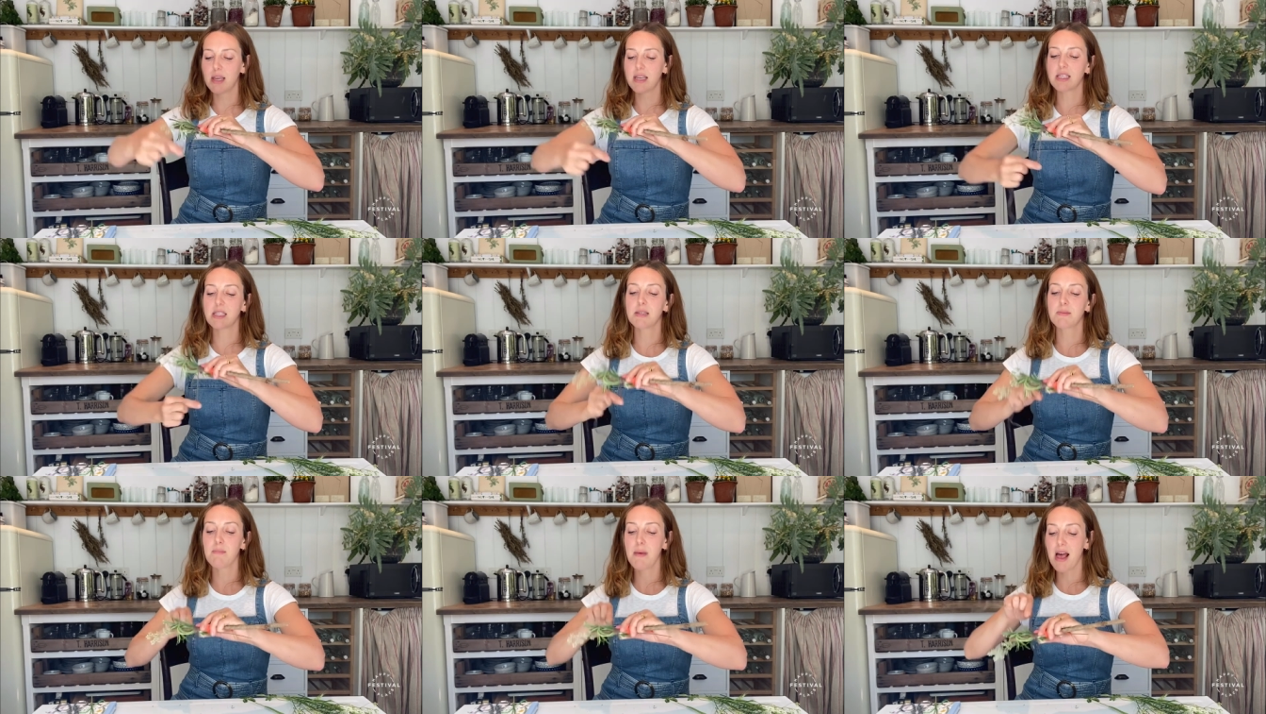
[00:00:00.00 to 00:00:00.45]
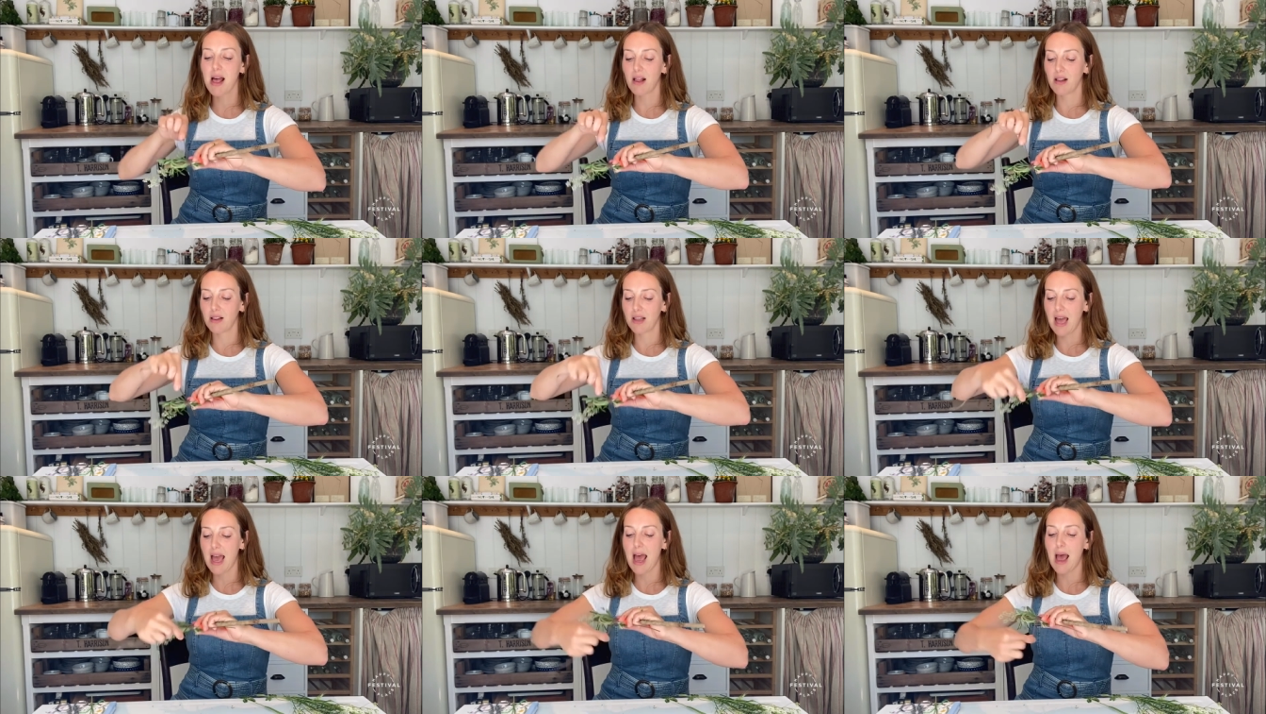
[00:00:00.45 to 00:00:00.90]
they
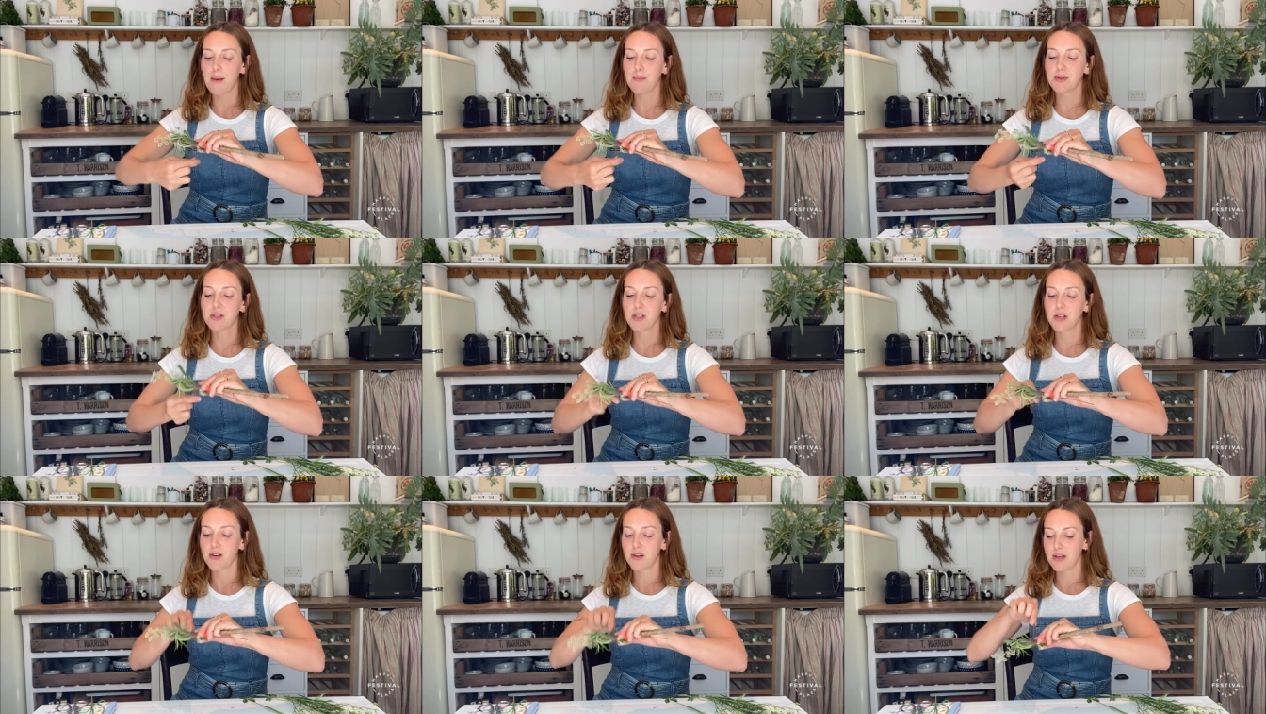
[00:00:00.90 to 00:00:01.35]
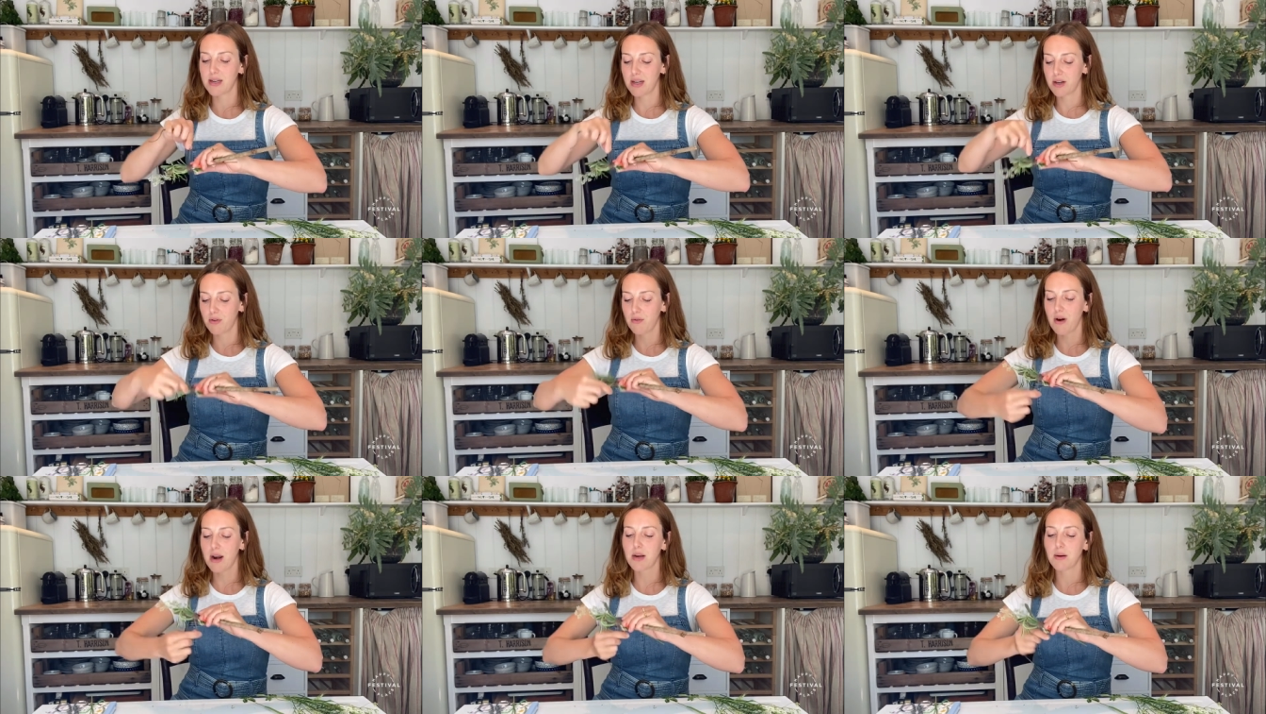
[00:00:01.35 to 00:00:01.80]
smell absolutely
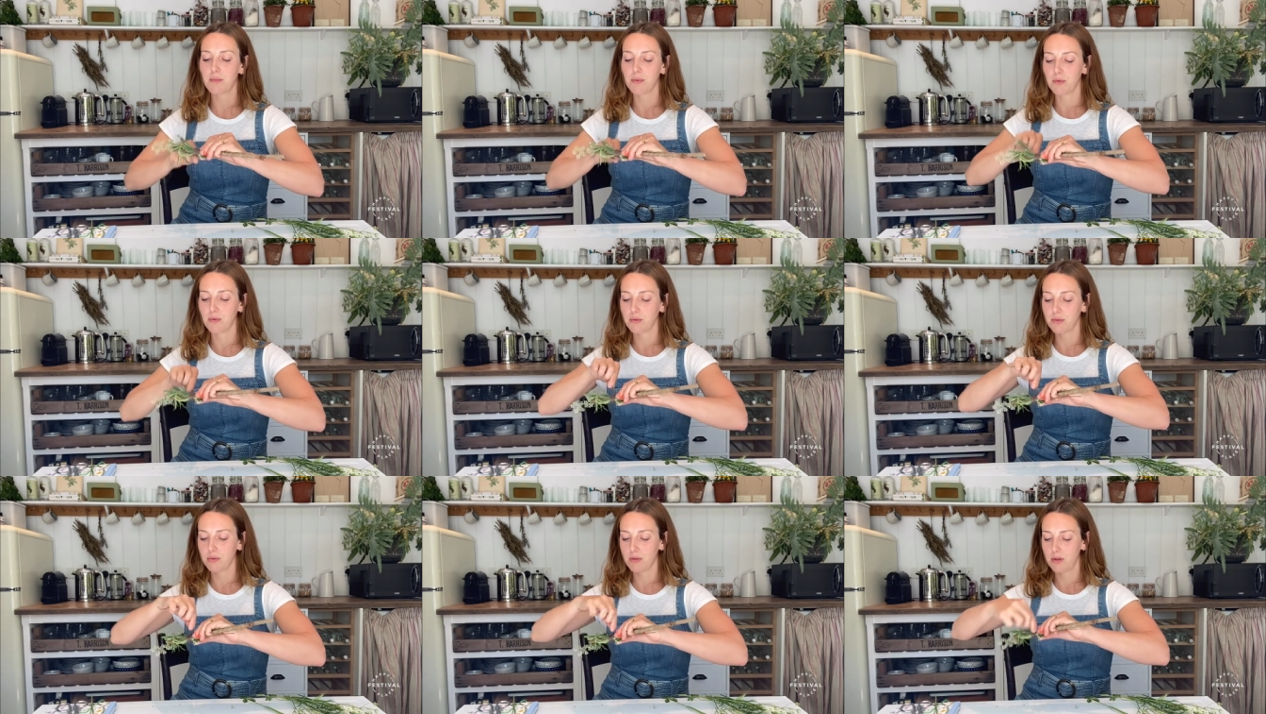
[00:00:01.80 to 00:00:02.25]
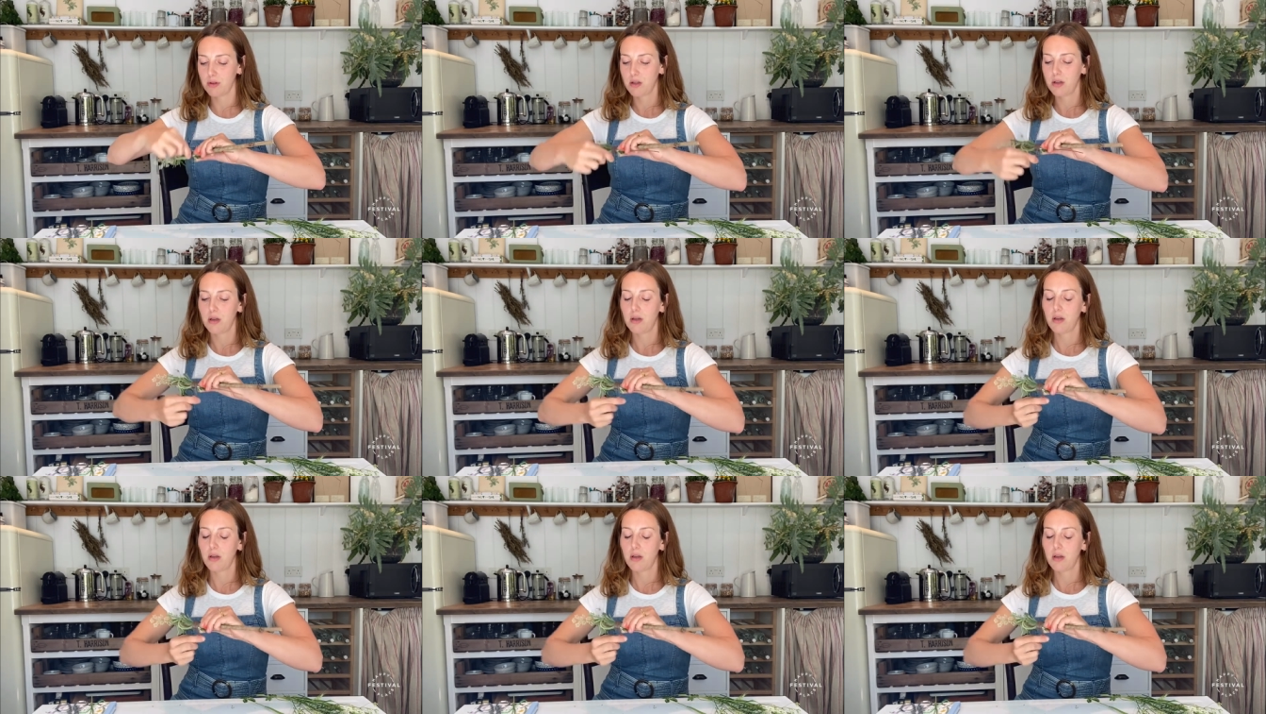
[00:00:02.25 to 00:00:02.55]
incredible.